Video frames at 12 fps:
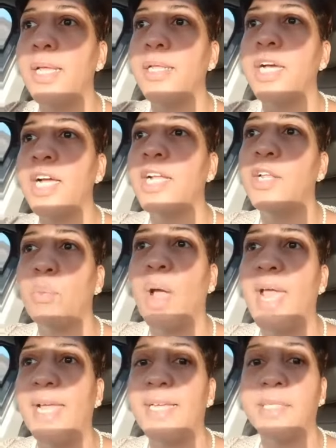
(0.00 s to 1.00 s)
in
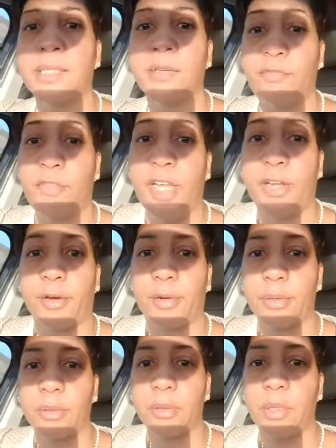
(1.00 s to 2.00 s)
ugly ways to
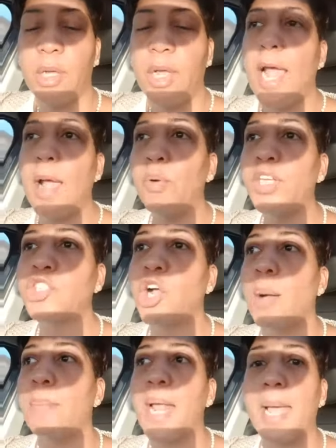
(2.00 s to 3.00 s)
fear. And we
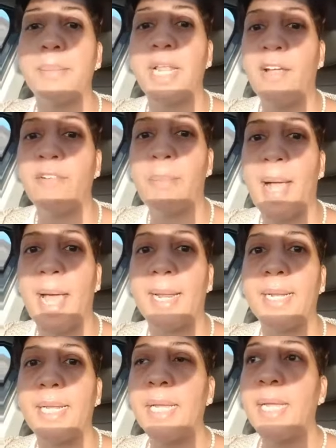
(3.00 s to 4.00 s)
start blaming
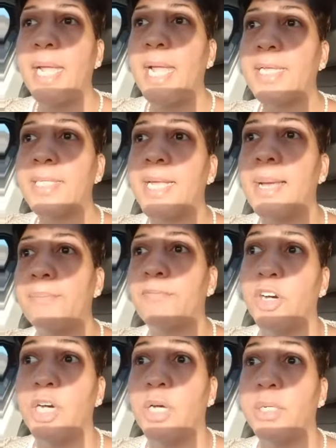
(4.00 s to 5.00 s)
everybody
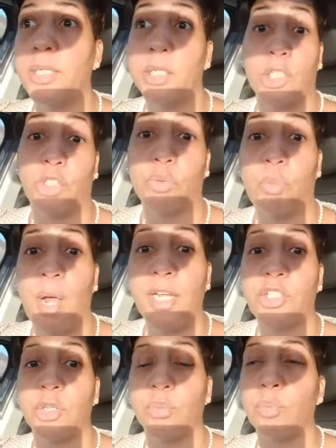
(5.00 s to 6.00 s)
except for the
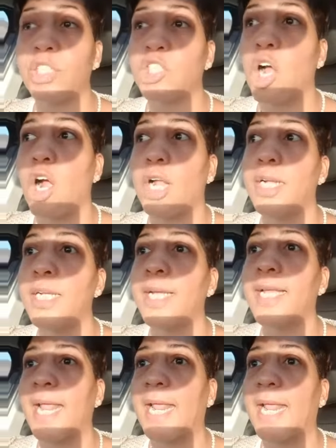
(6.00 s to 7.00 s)
situation. We start
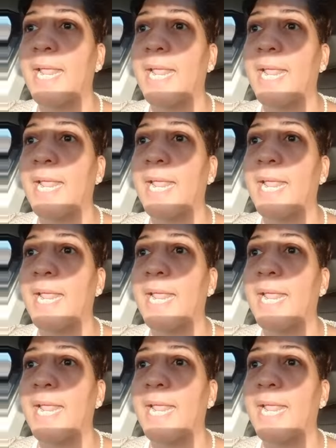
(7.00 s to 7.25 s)
looking